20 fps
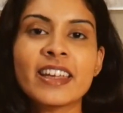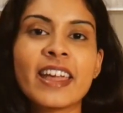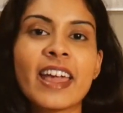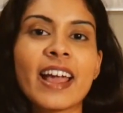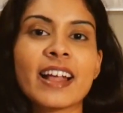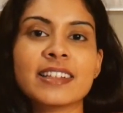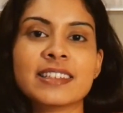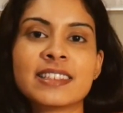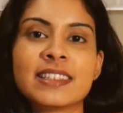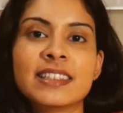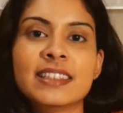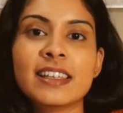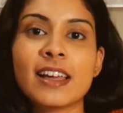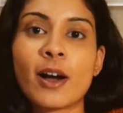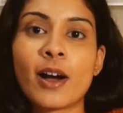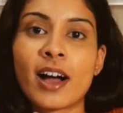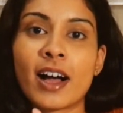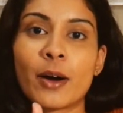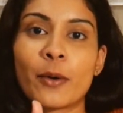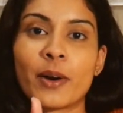and see
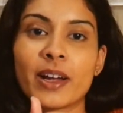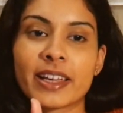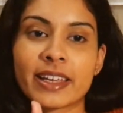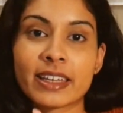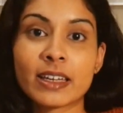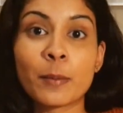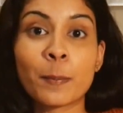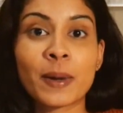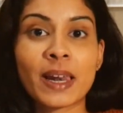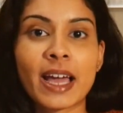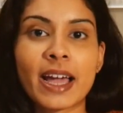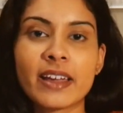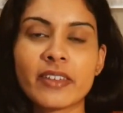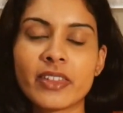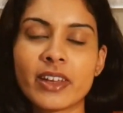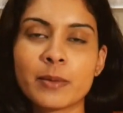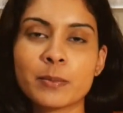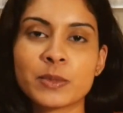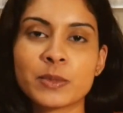how I can apply them